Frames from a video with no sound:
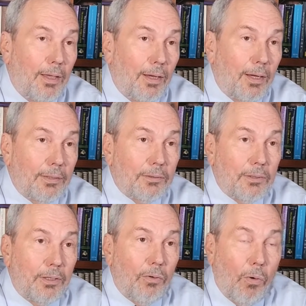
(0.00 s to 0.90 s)
And I
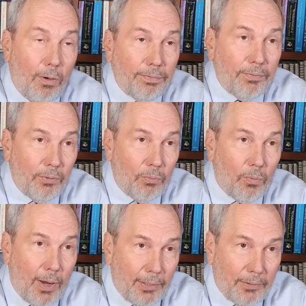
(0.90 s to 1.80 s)
said, off the
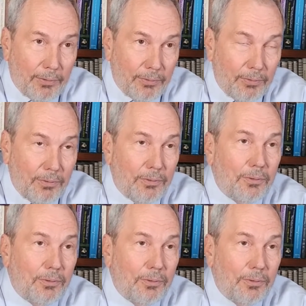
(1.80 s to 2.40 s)
record,